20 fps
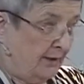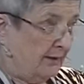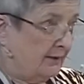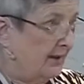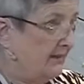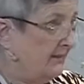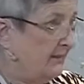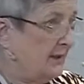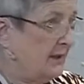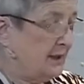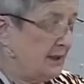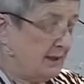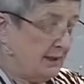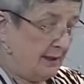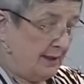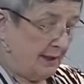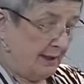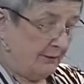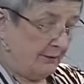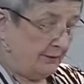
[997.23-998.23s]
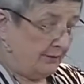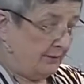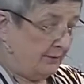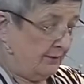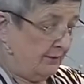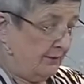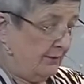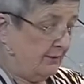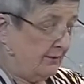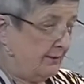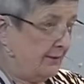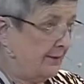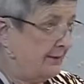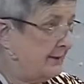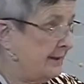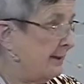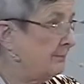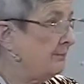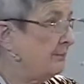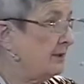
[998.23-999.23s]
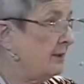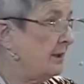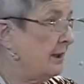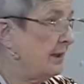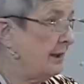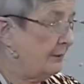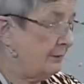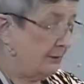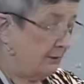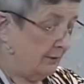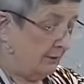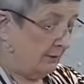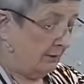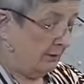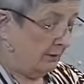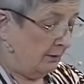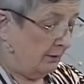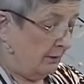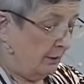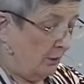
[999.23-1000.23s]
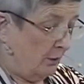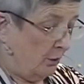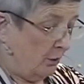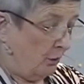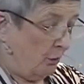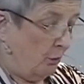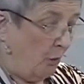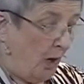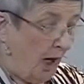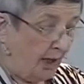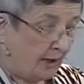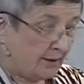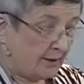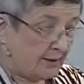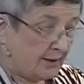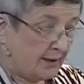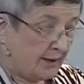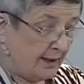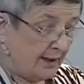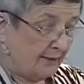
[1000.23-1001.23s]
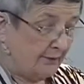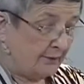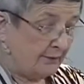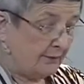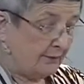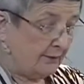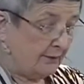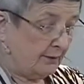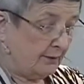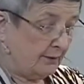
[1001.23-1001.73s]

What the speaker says: They've eaten together, slept together, walked together.